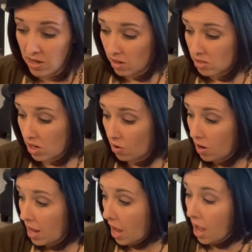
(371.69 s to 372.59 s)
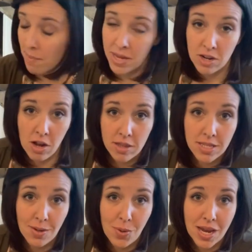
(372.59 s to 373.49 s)
So I'm gonna call this
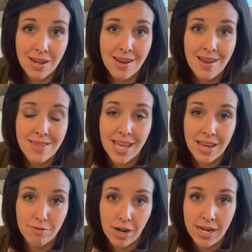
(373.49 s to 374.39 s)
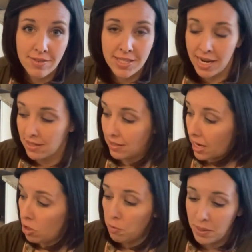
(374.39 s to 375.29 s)
a win. They had a variety of sizes.
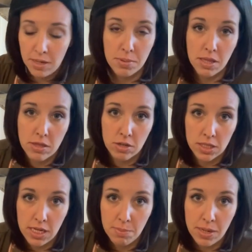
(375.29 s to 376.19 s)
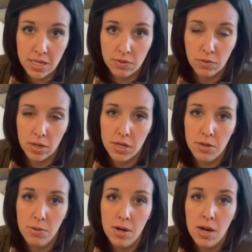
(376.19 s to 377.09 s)
I opened up the 13 piece for
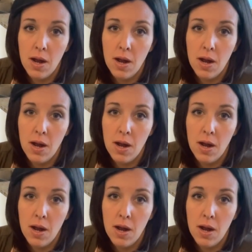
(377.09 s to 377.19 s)
you.